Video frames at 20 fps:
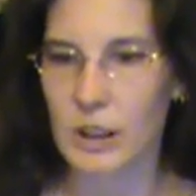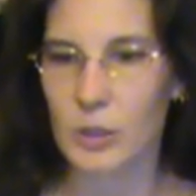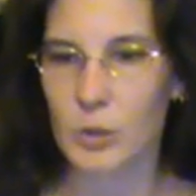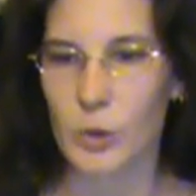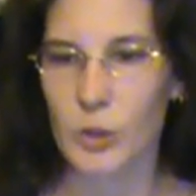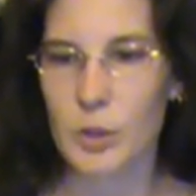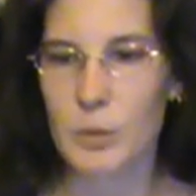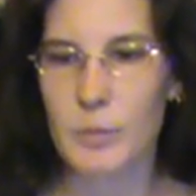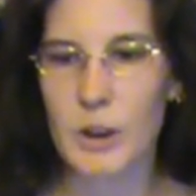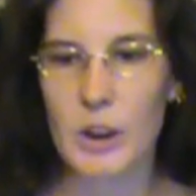in
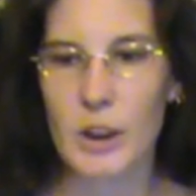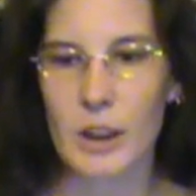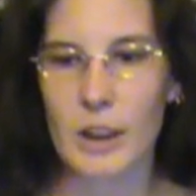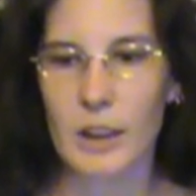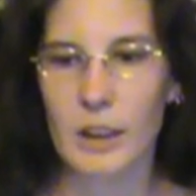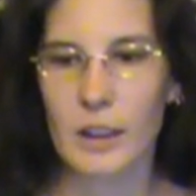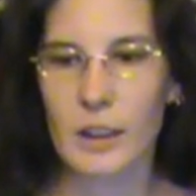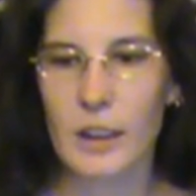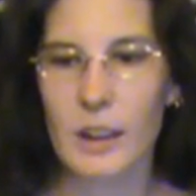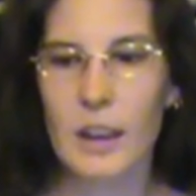North
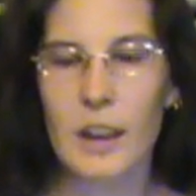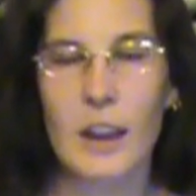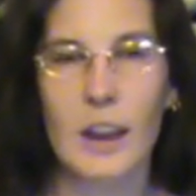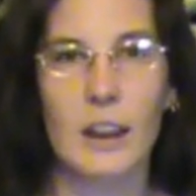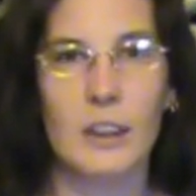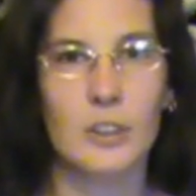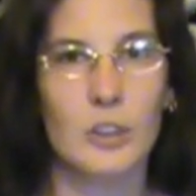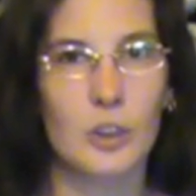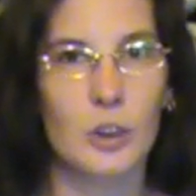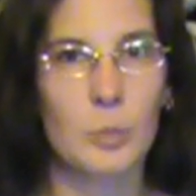America
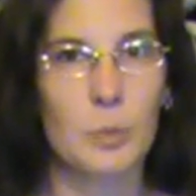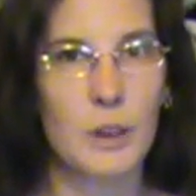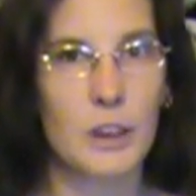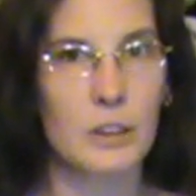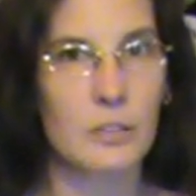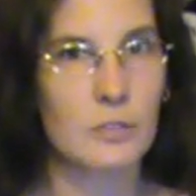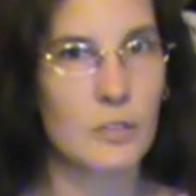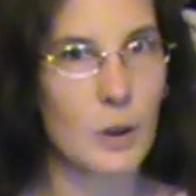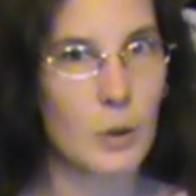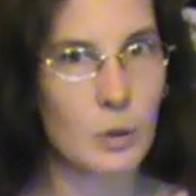and
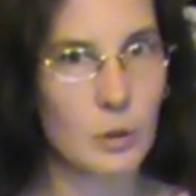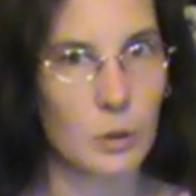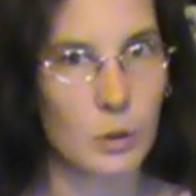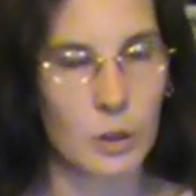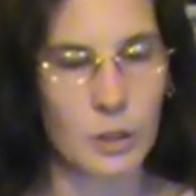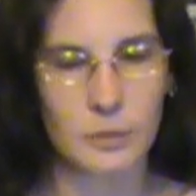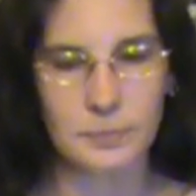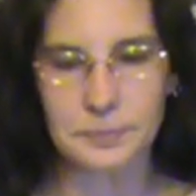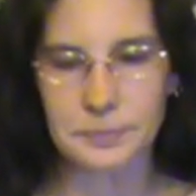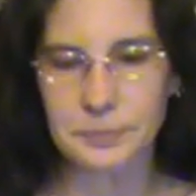European
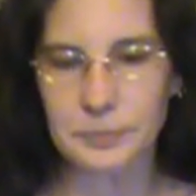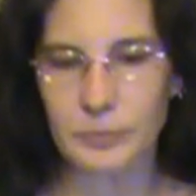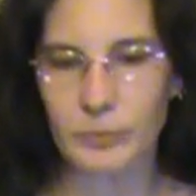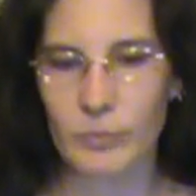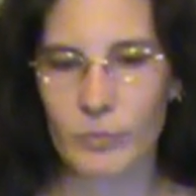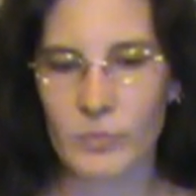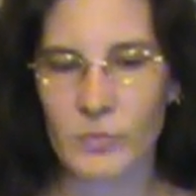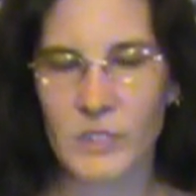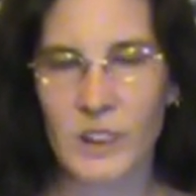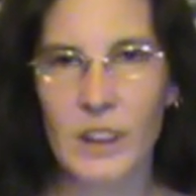folklore.
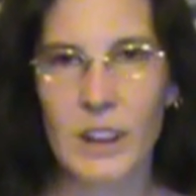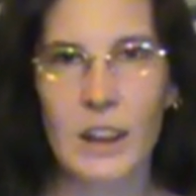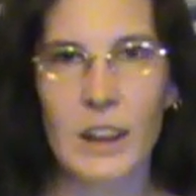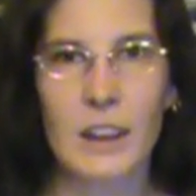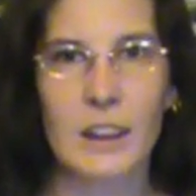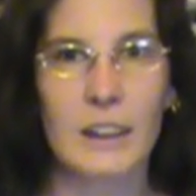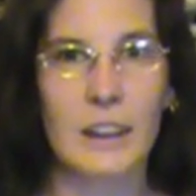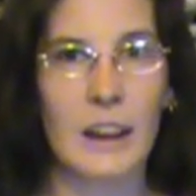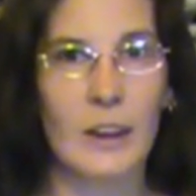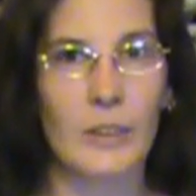
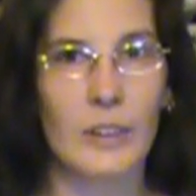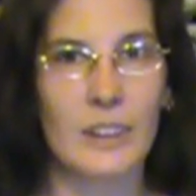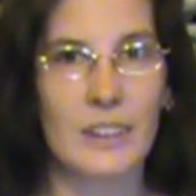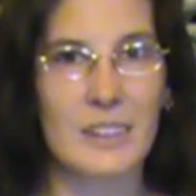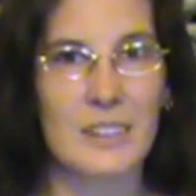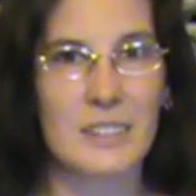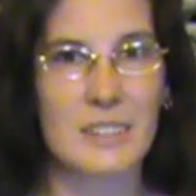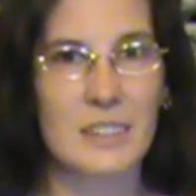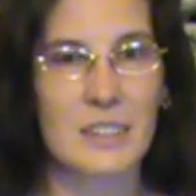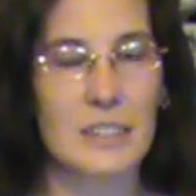Now,
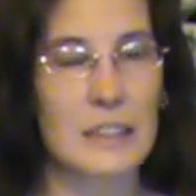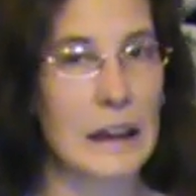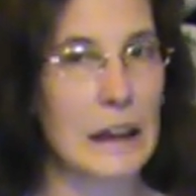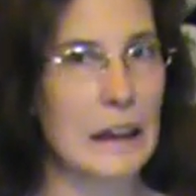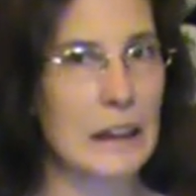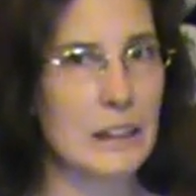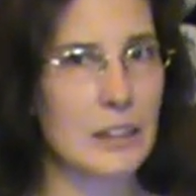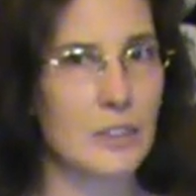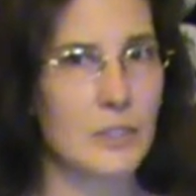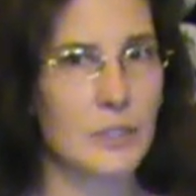is
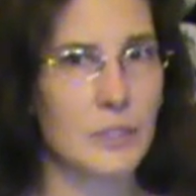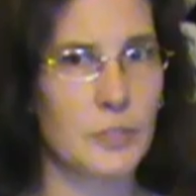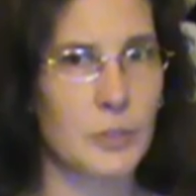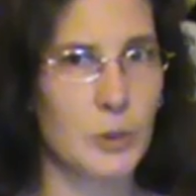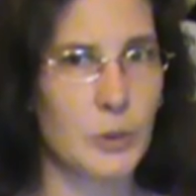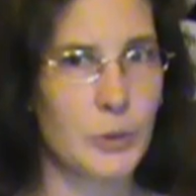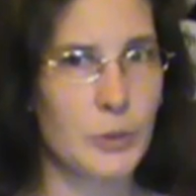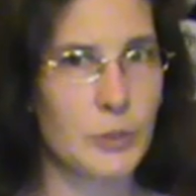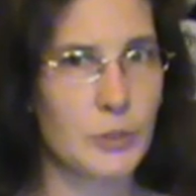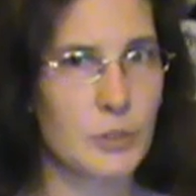that the
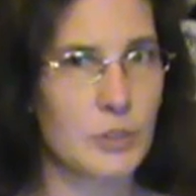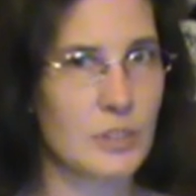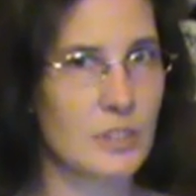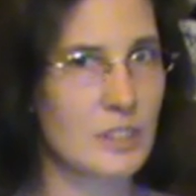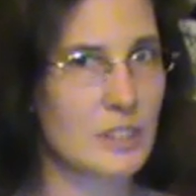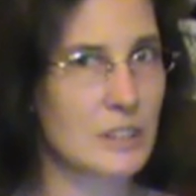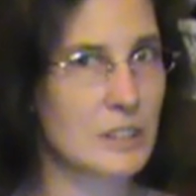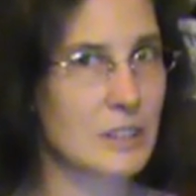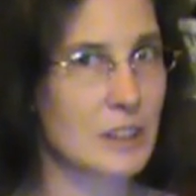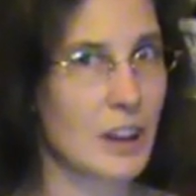first
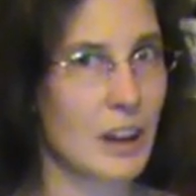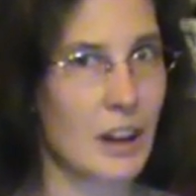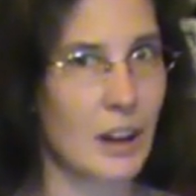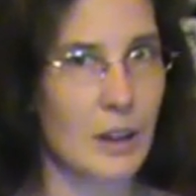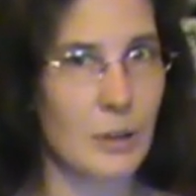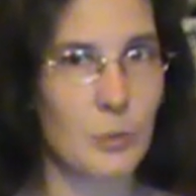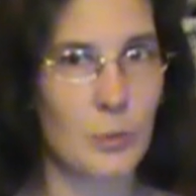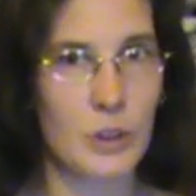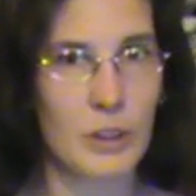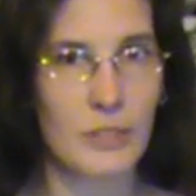
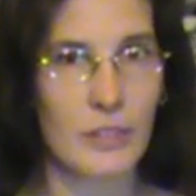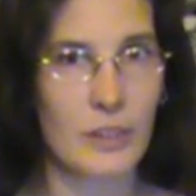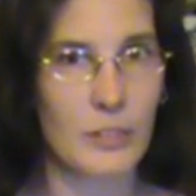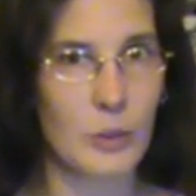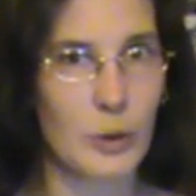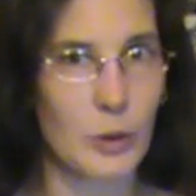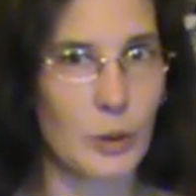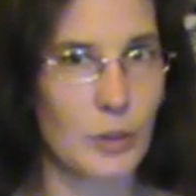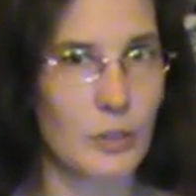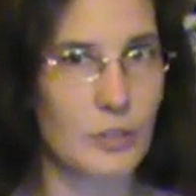time we've
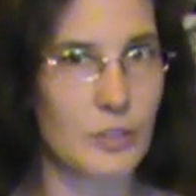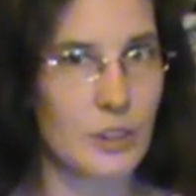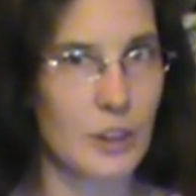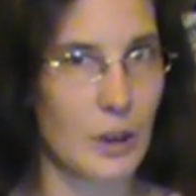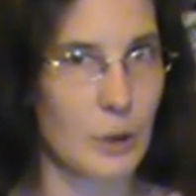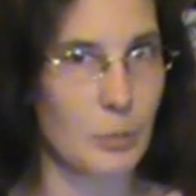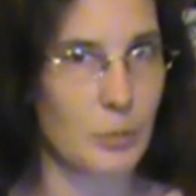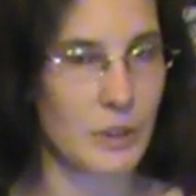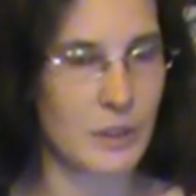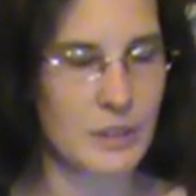ever heard of
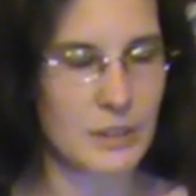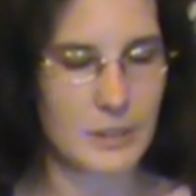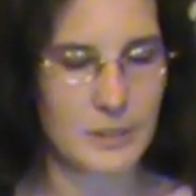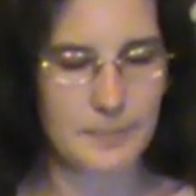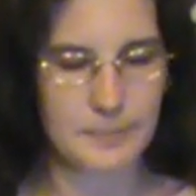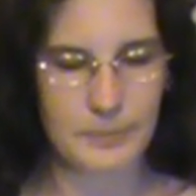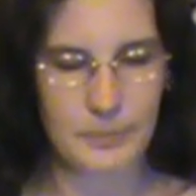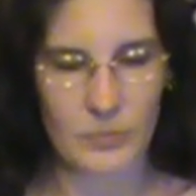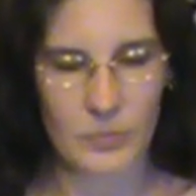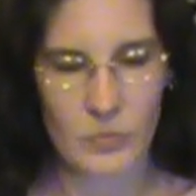zombies?
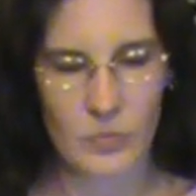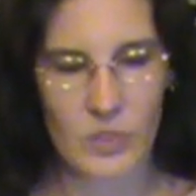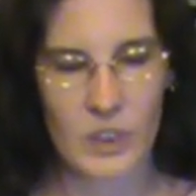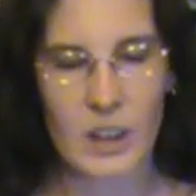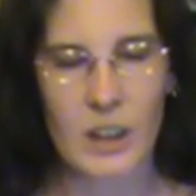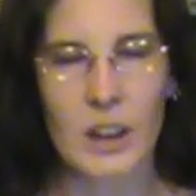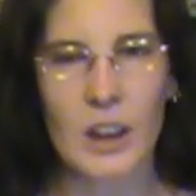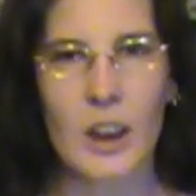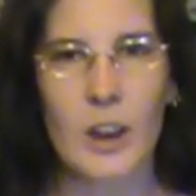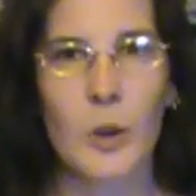
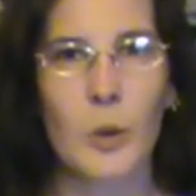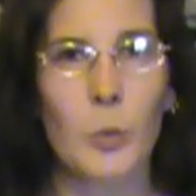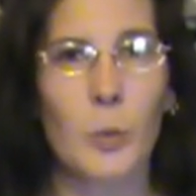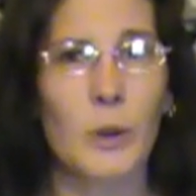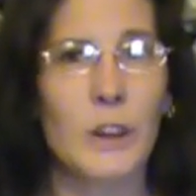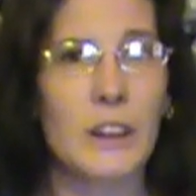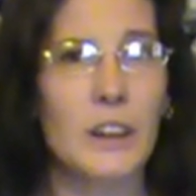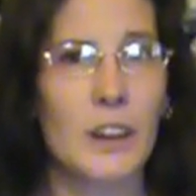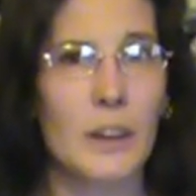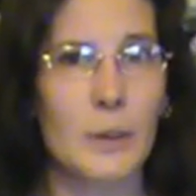
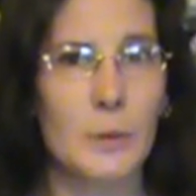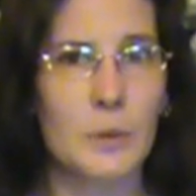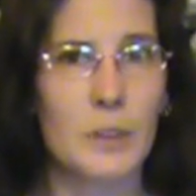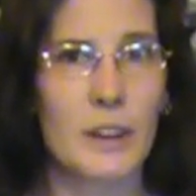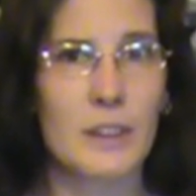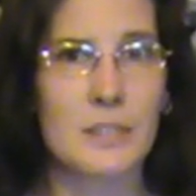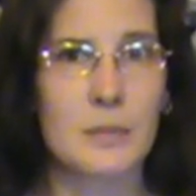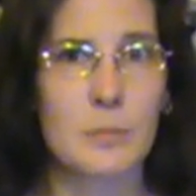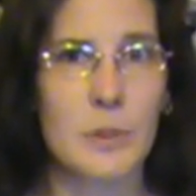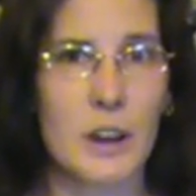We don't
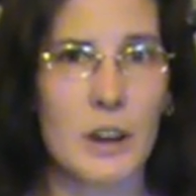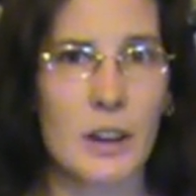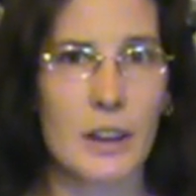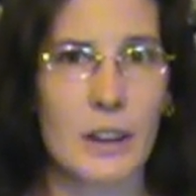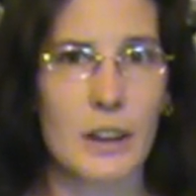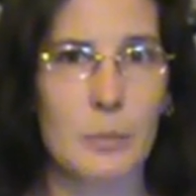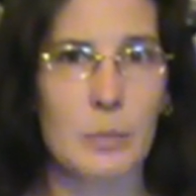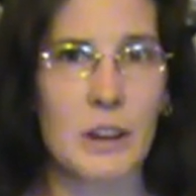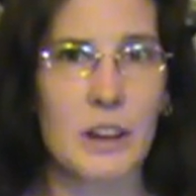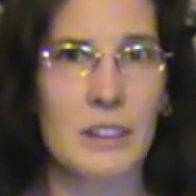as
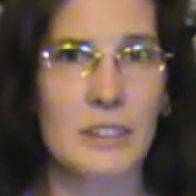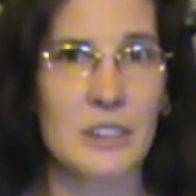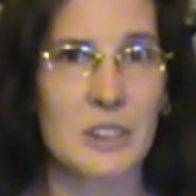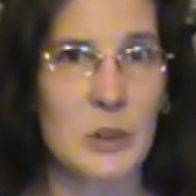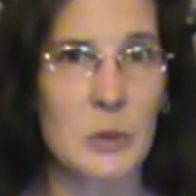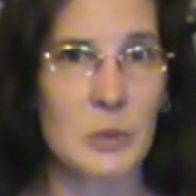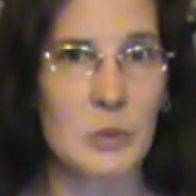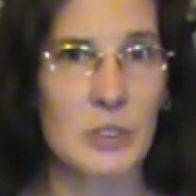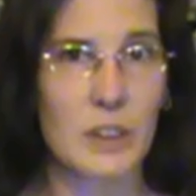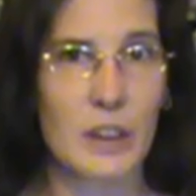America, because I
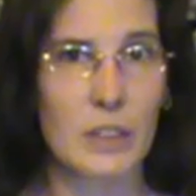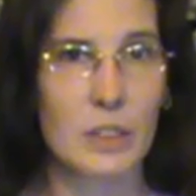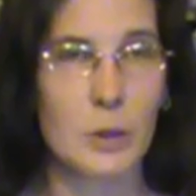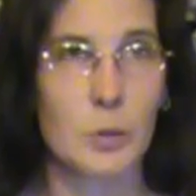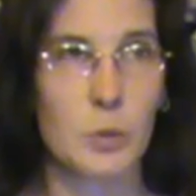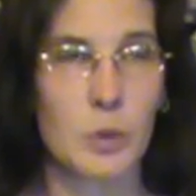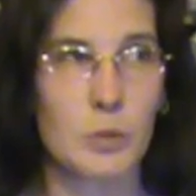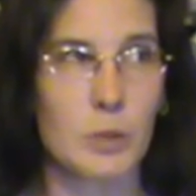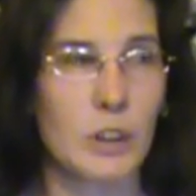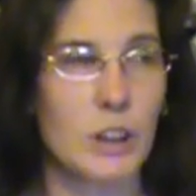don't think
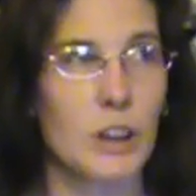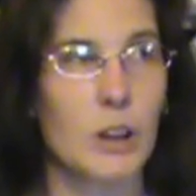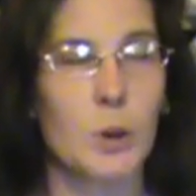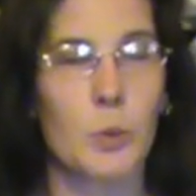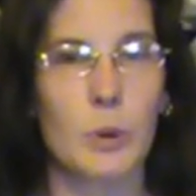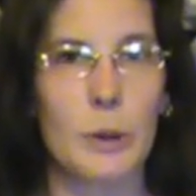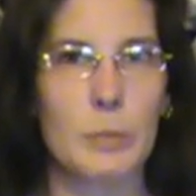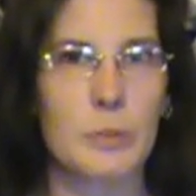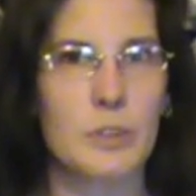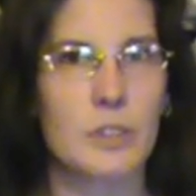that we're really
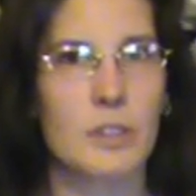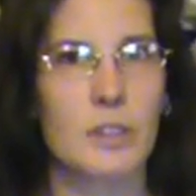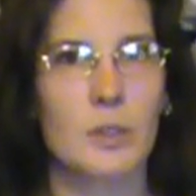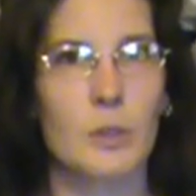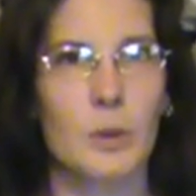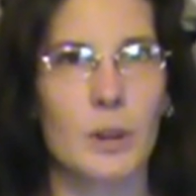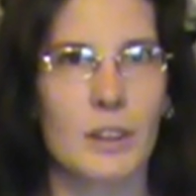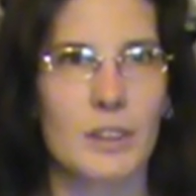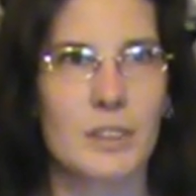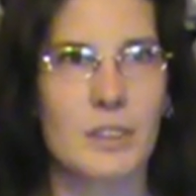equipped
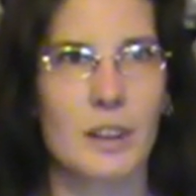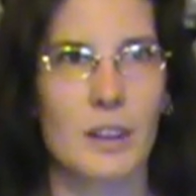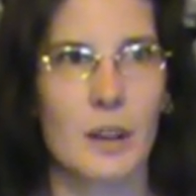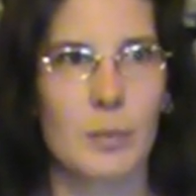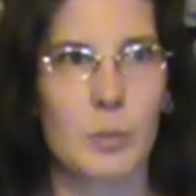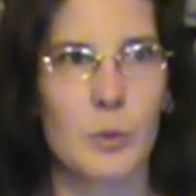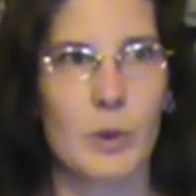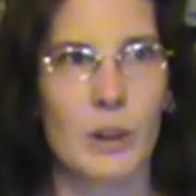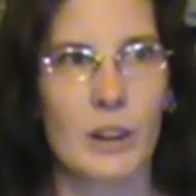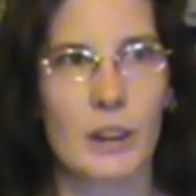to sit
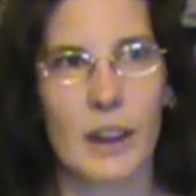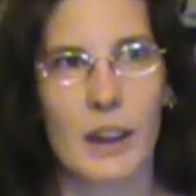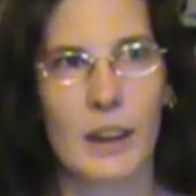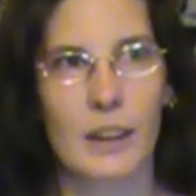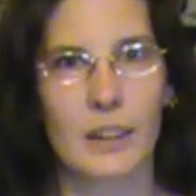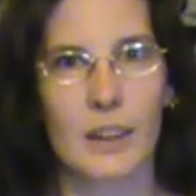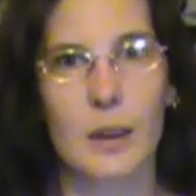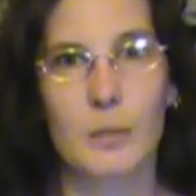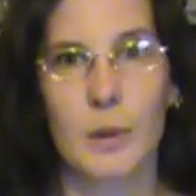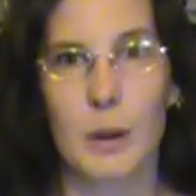up one day
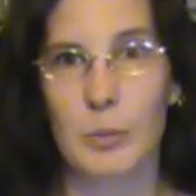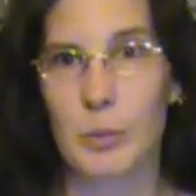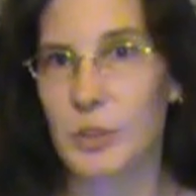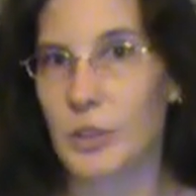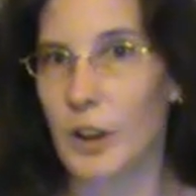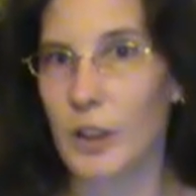and come up with